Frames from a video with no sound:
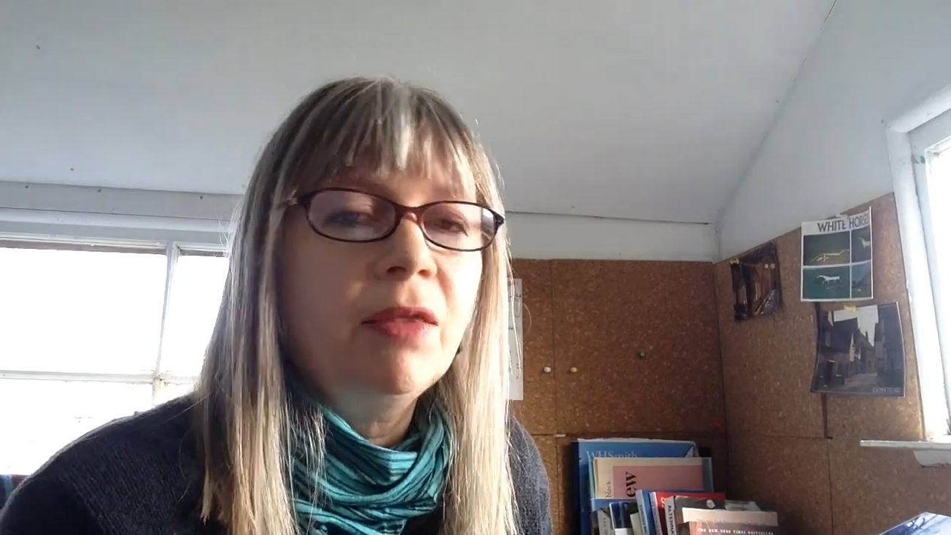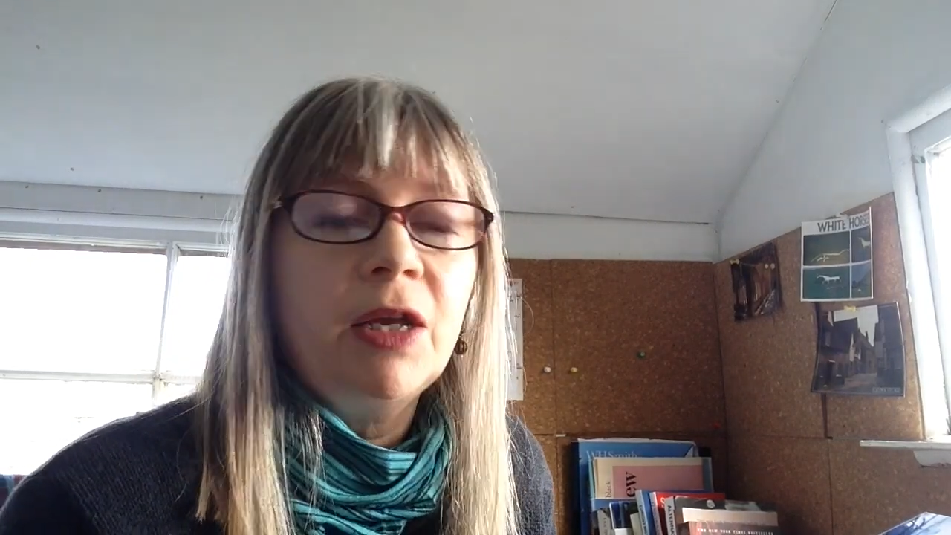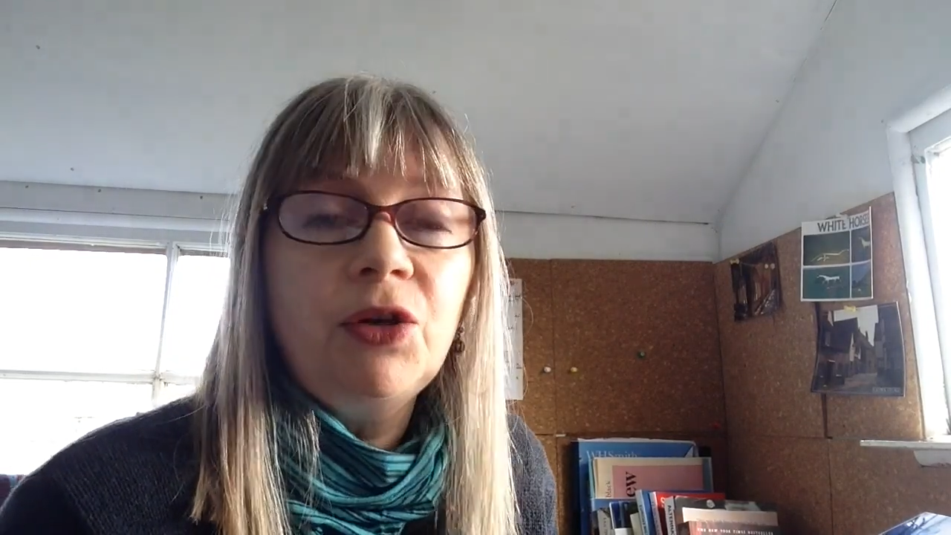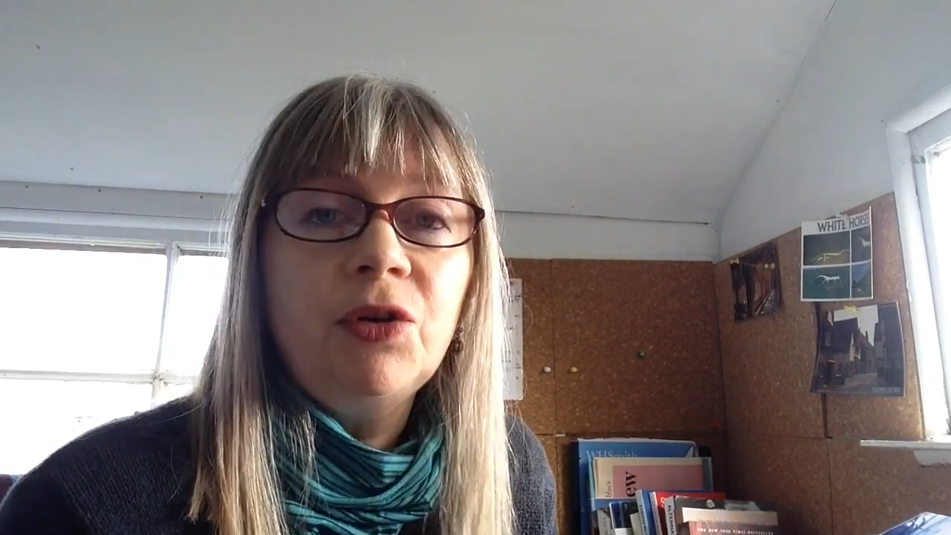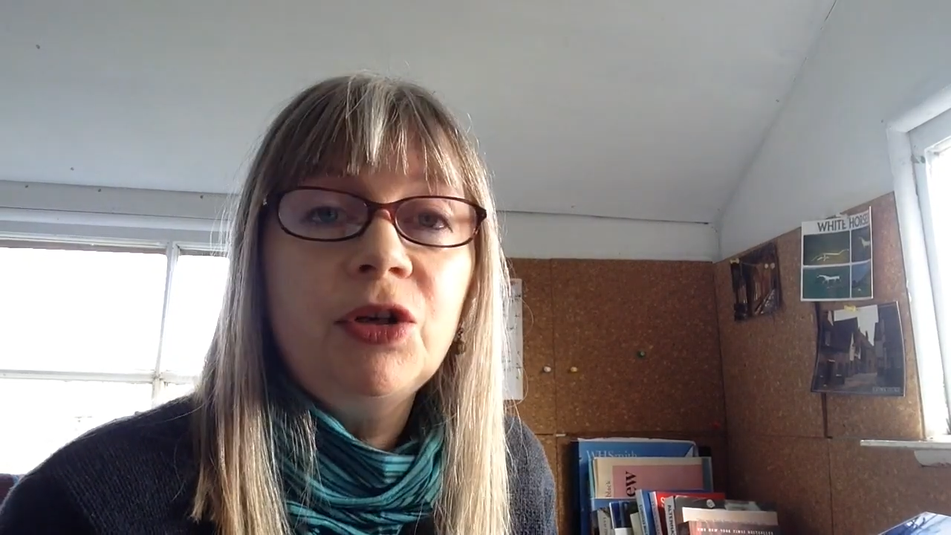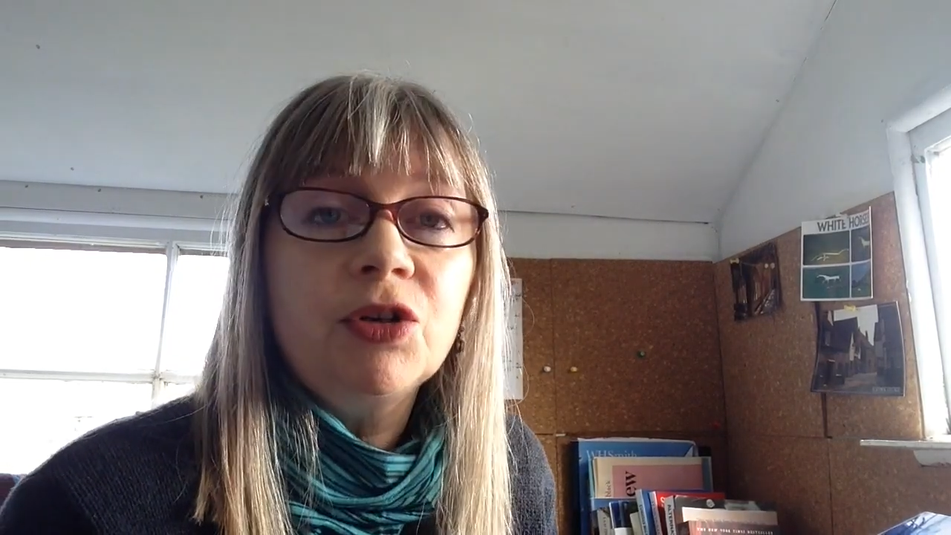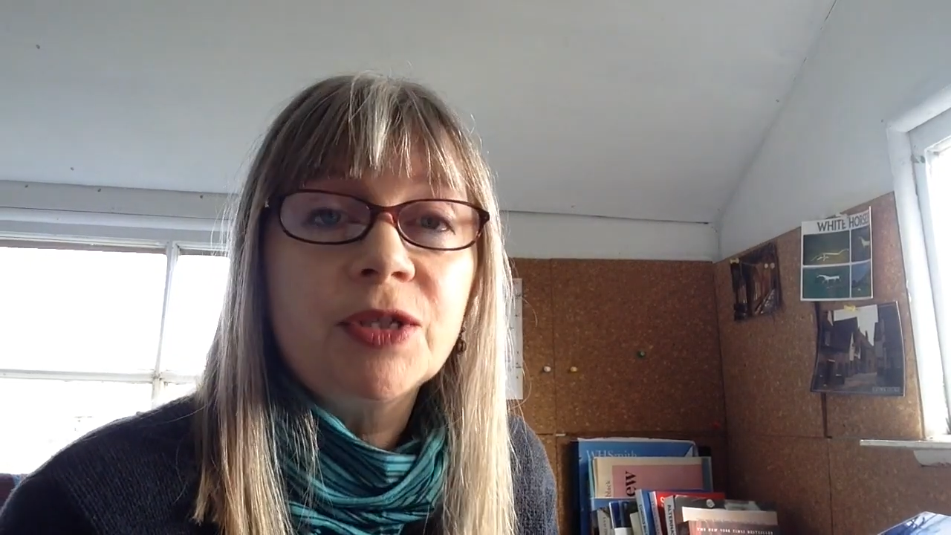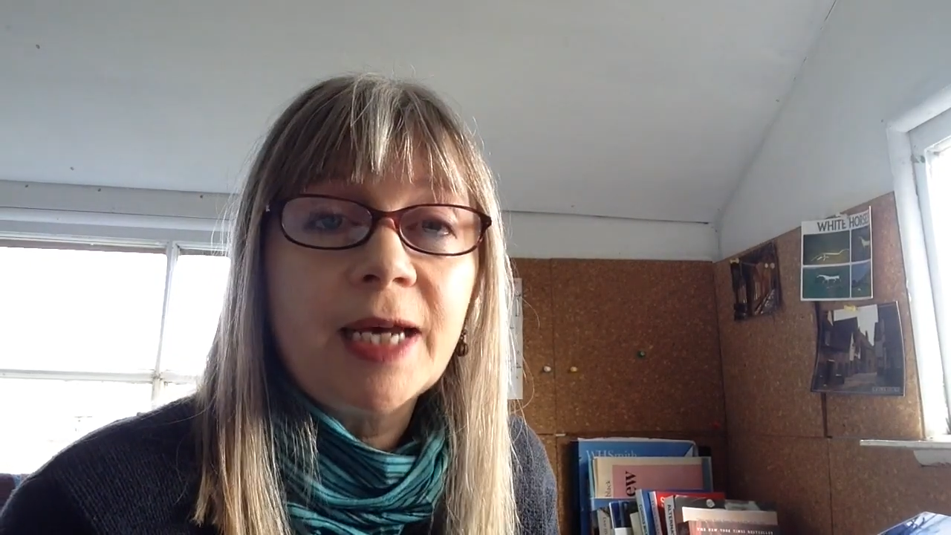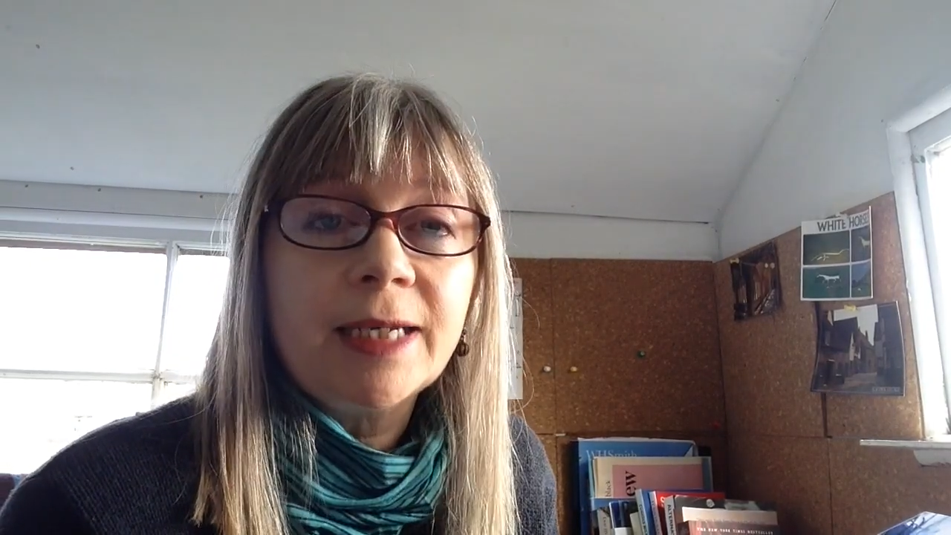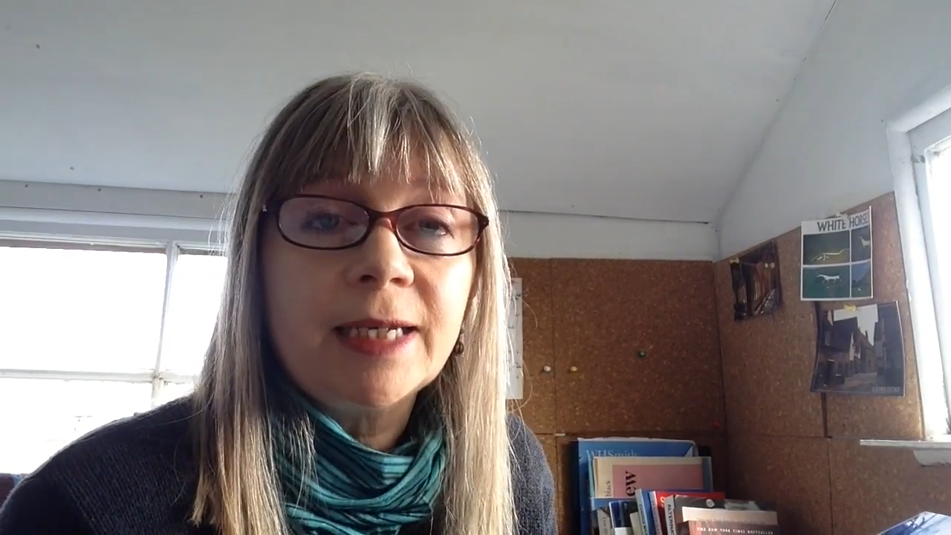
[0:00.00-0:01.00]
Then you need your
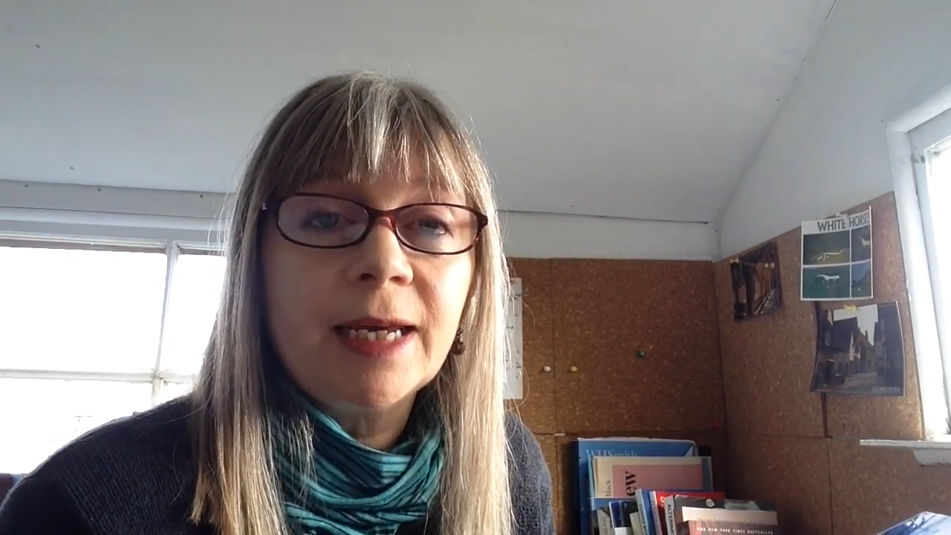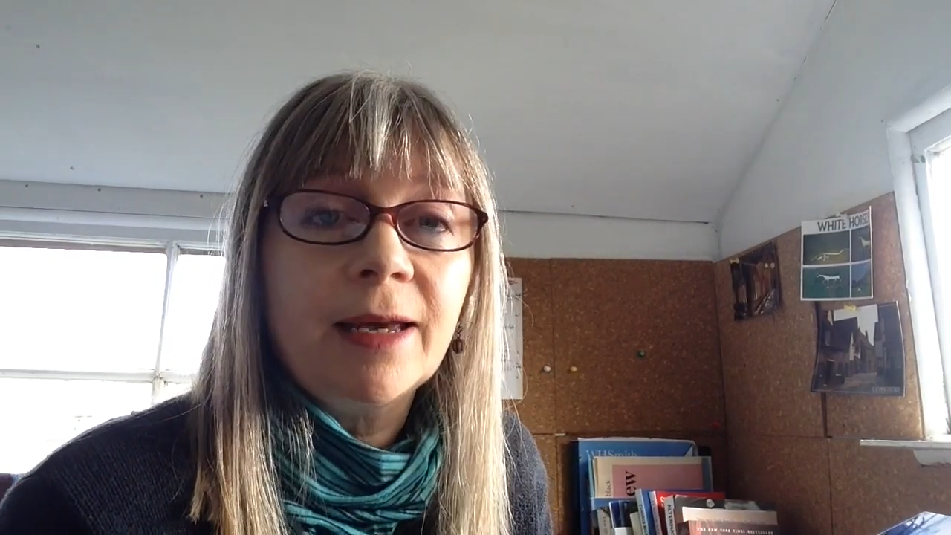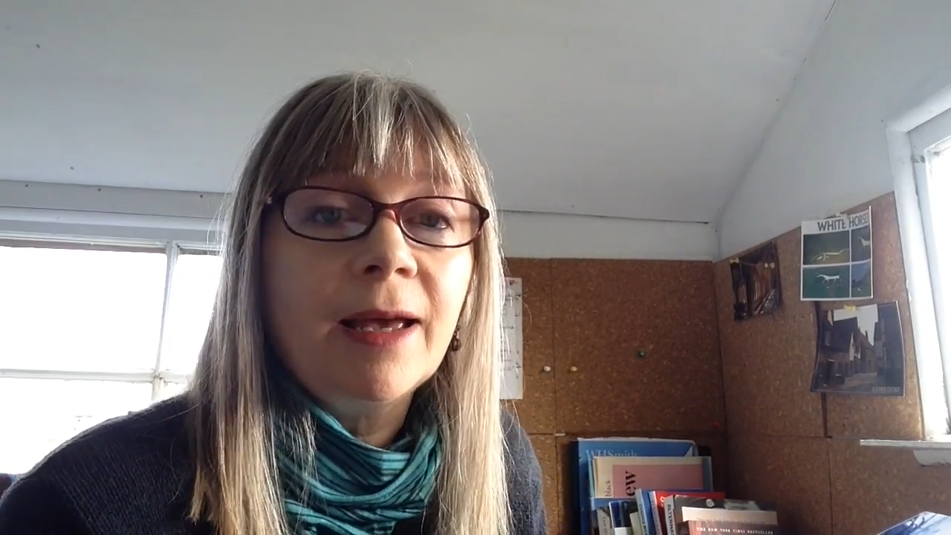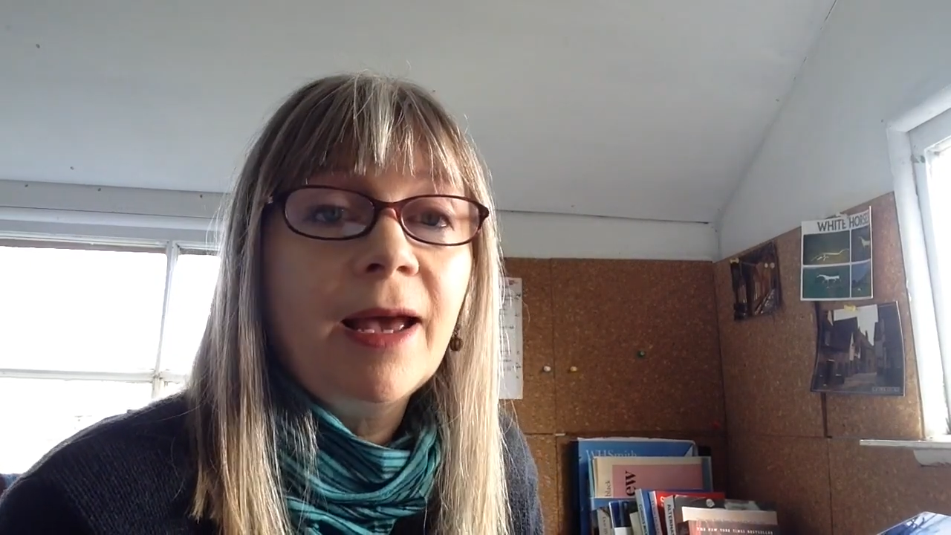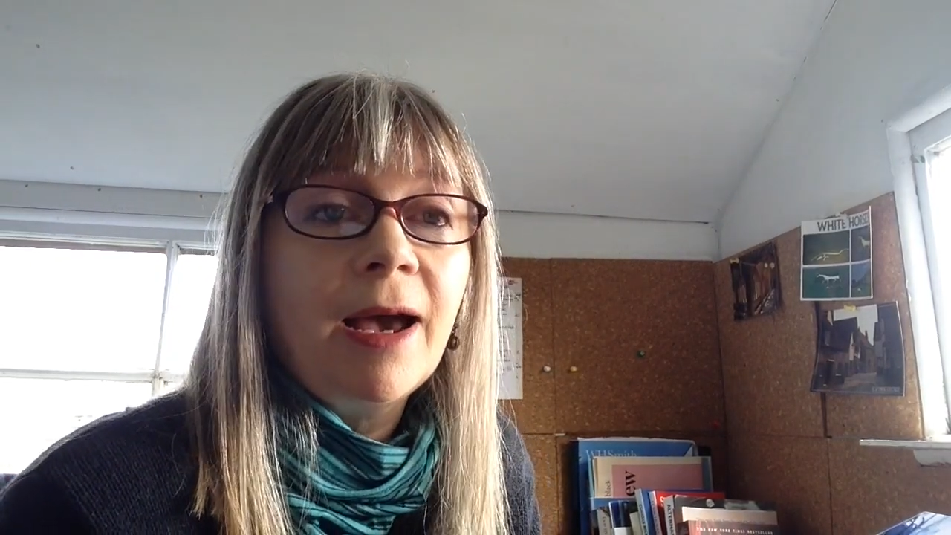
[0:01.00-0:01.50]
setting,